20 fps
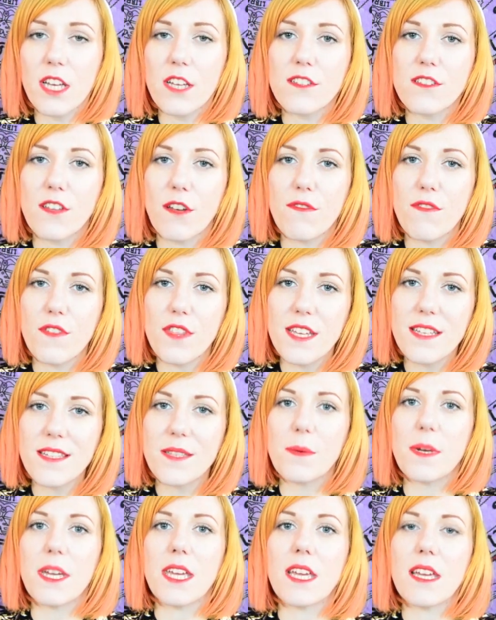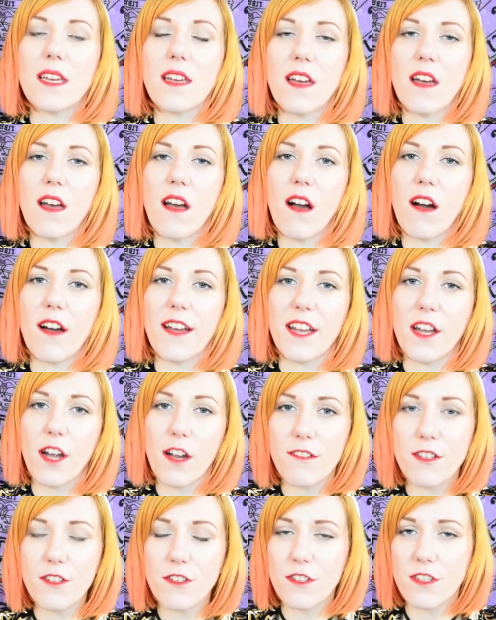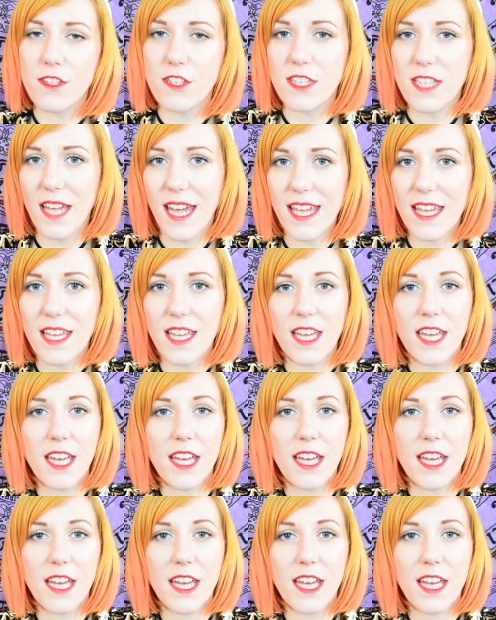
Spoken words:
So for this week, I encourage you to take